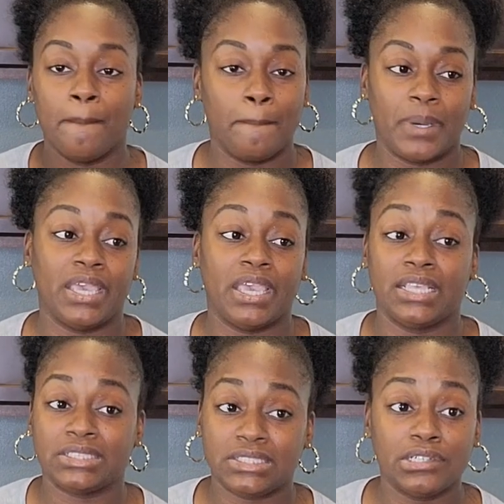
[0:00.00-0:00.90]
but
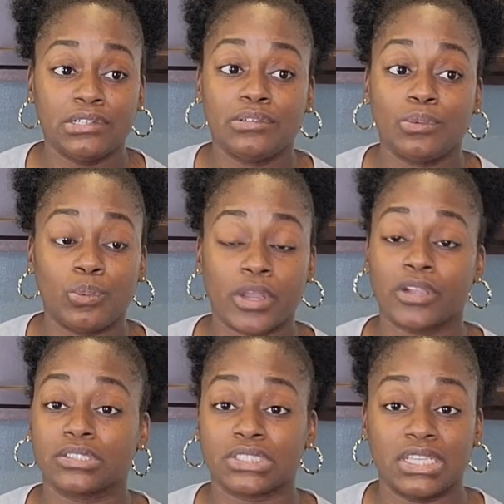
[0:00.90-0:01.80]
it still
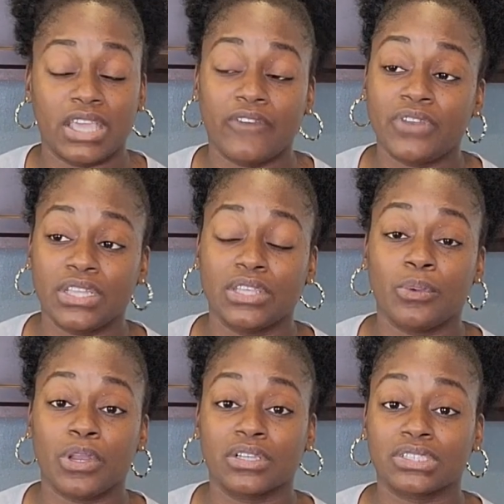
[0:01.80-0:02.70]
works. It definitely works.